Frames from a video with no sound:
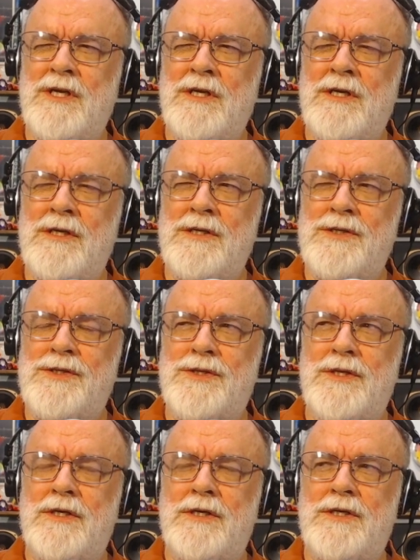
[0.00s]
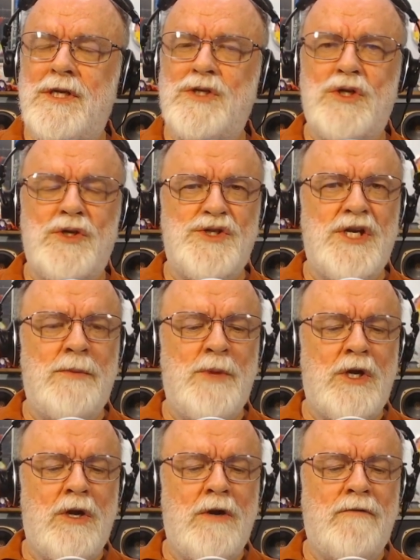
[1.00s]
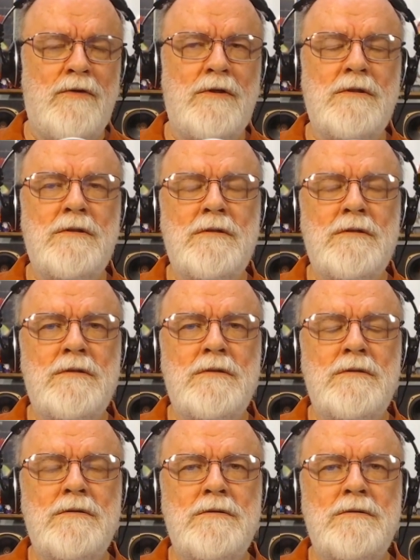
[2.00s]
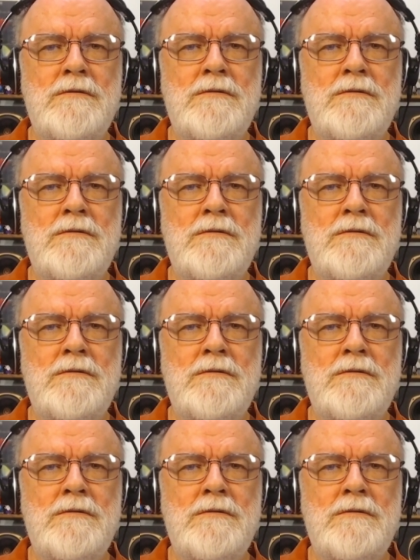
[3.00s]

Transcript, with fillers: is the digital cinema curve? Yes, that's the